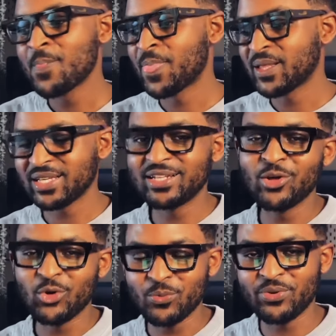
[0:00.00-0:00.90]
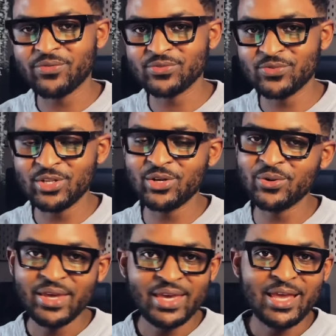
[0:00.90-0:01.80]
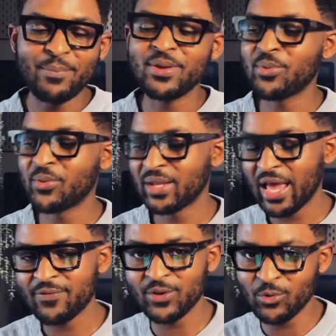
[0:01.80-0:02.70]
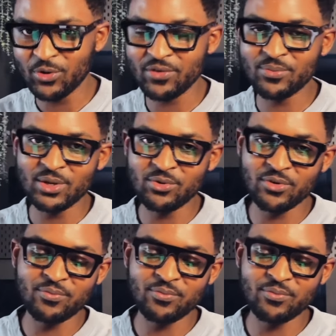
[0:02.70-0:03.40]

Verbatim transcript: cause I did it on the previous video and people were laughing or giving me grief.